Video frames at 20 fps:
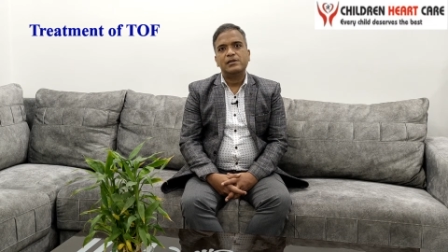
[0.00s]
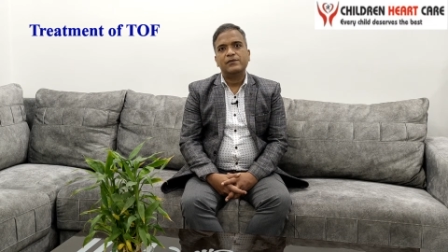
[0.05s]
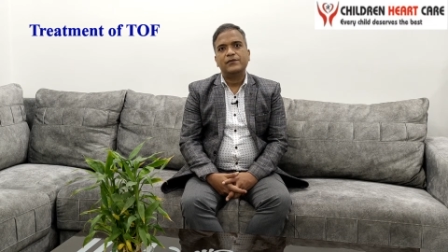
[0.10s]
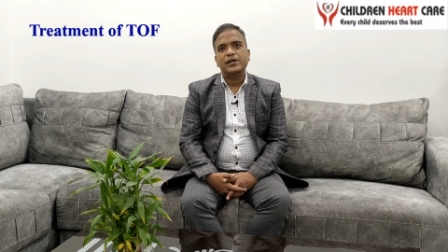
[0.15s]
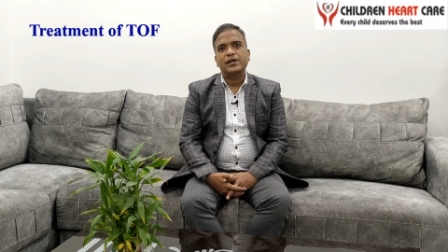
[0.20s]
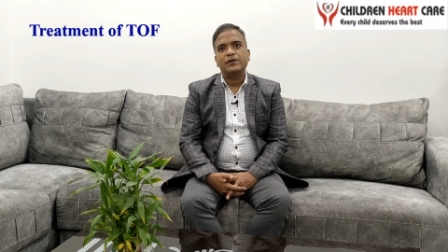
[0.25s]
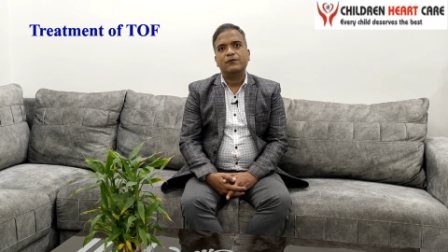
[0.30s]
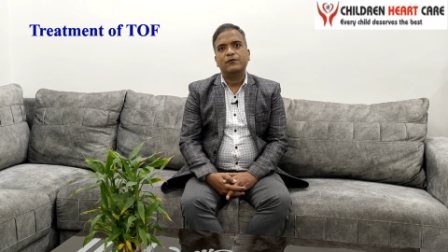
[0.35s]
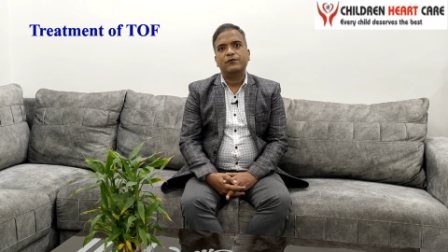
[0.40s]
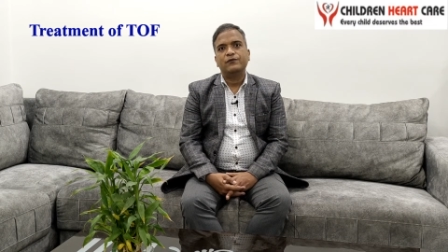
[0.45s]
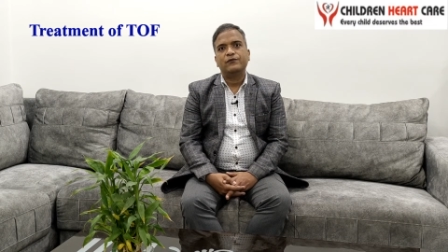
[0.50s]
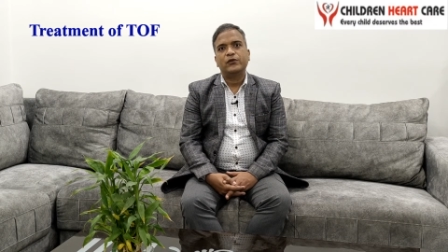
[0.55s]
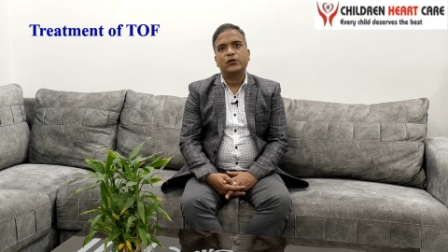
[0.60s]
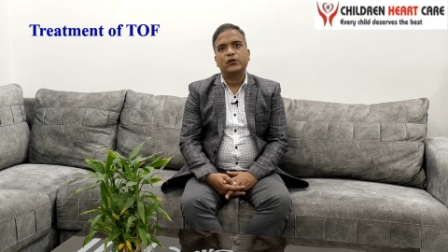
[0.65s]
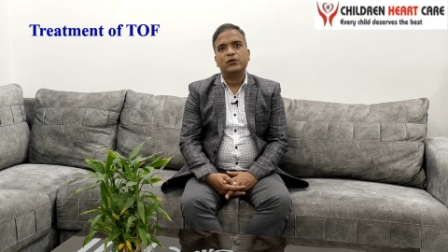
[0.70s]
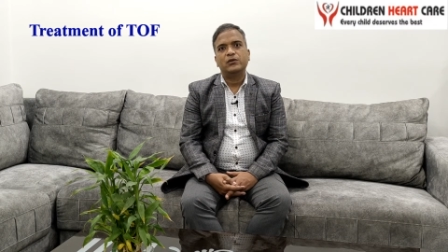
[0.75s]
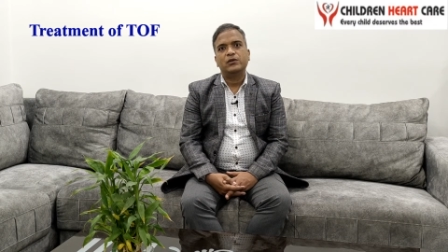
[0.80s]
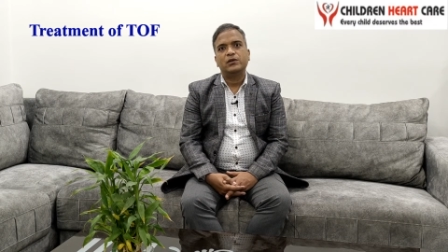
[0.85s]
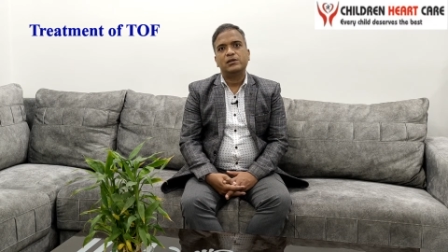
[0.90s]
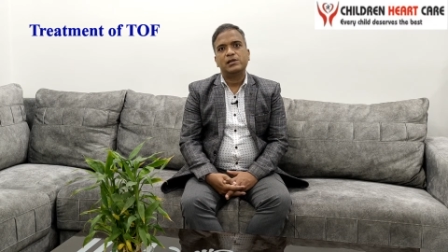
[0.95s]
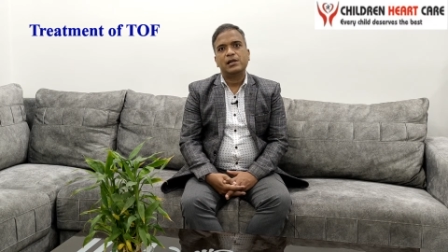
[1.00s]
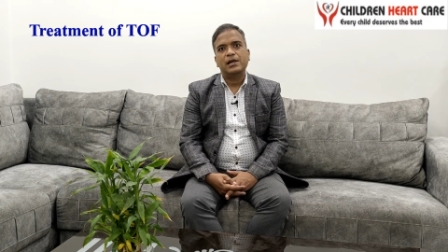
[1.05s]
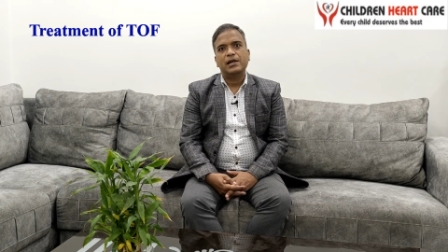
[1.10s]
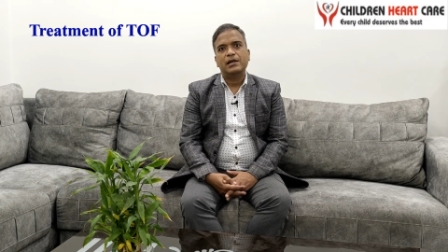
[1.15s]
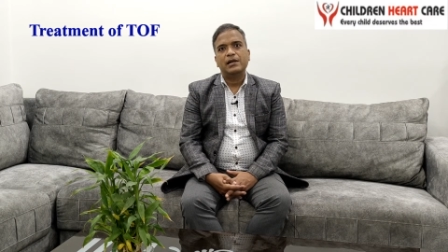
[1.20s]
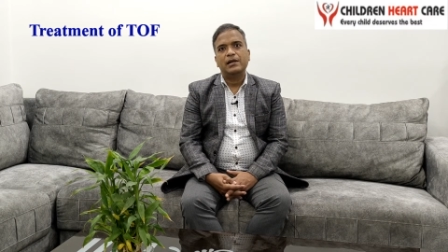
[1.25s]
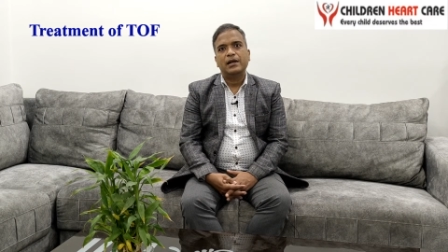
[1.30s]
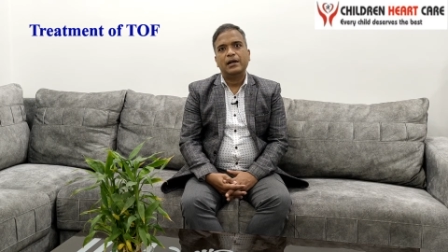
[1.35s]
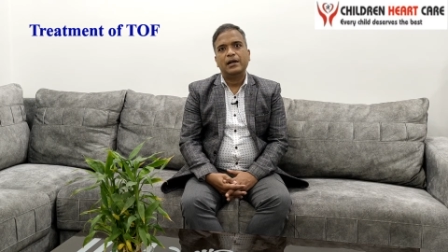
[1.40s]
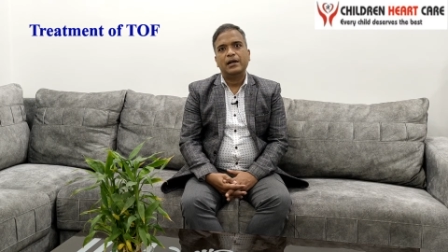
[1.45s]
We have to follow the
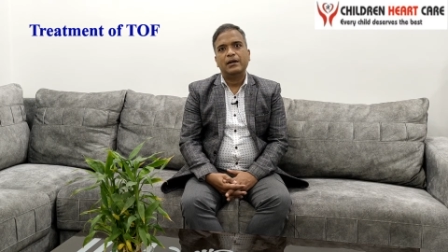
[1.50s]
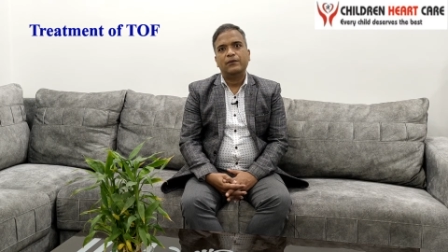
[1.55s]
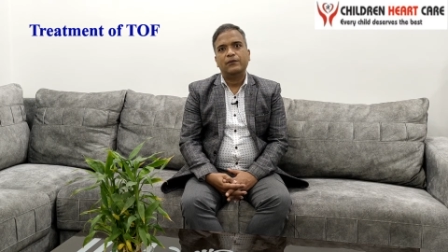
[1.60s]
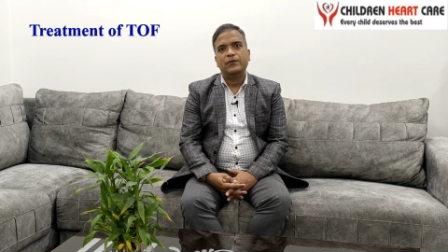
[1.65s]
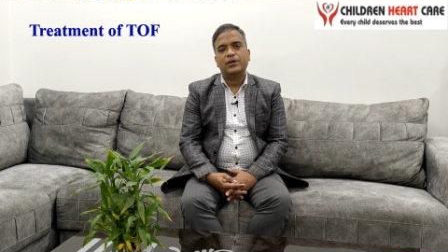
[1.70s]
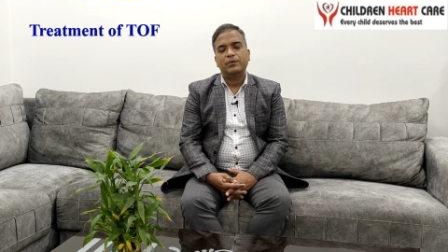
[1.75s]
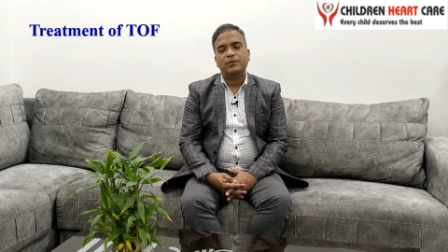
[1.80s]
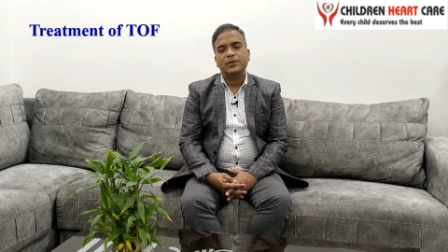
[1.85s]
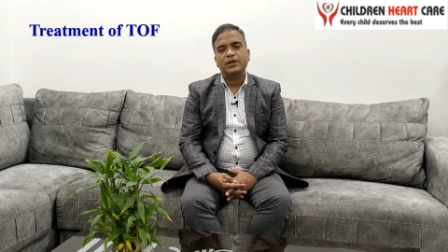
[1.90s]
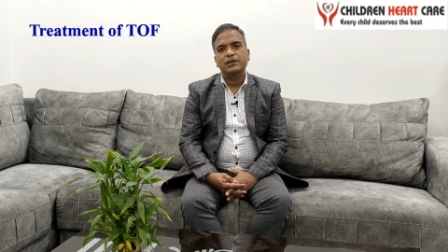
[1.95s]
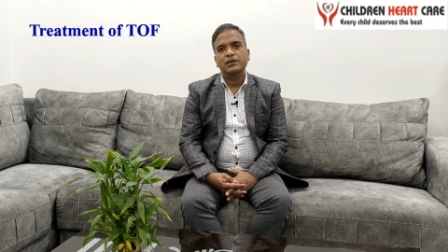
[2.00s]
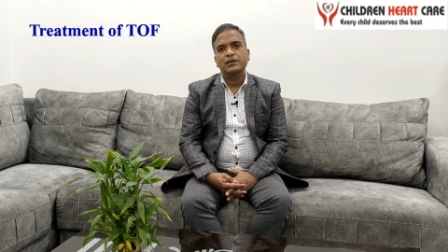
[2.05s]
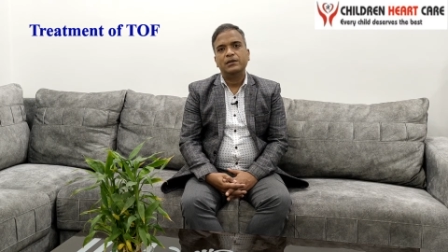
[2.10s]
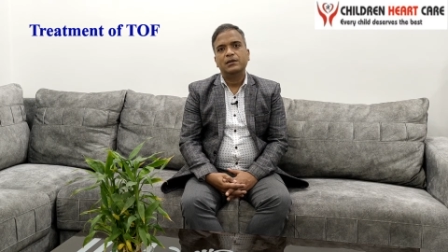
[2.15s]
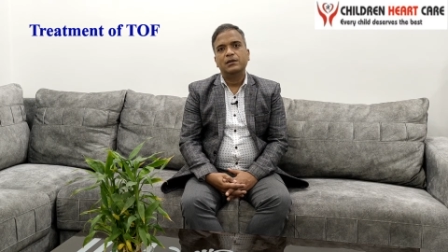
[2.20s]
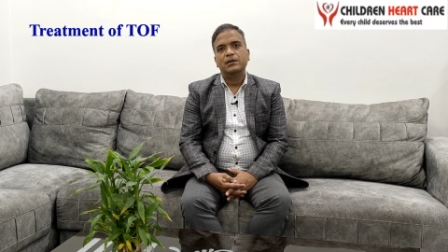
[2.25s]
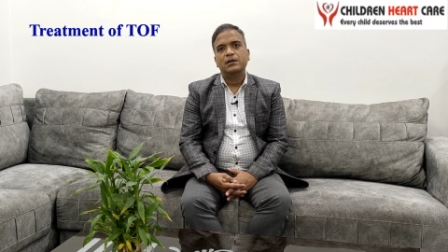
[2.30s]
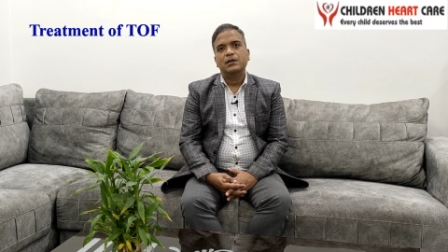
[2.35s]
child at 1 month,